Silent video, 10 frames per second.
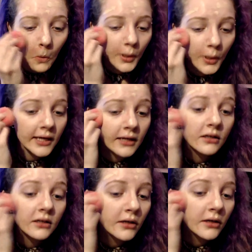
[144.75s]

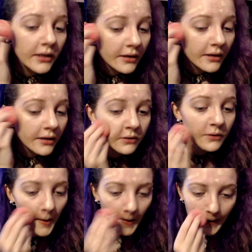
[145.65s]
we could
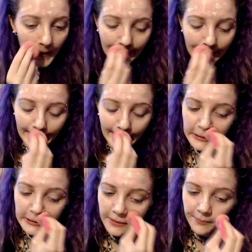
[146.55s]

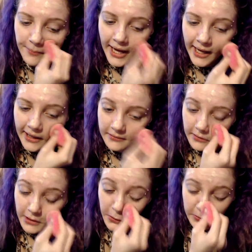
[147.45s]
encounter some
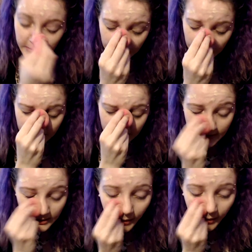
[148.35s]
bad news since
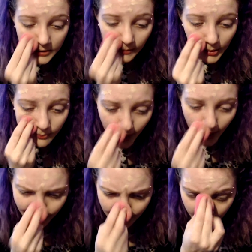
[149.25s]
this is supposed to be
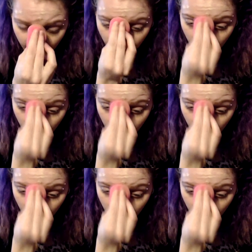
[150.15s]
matte.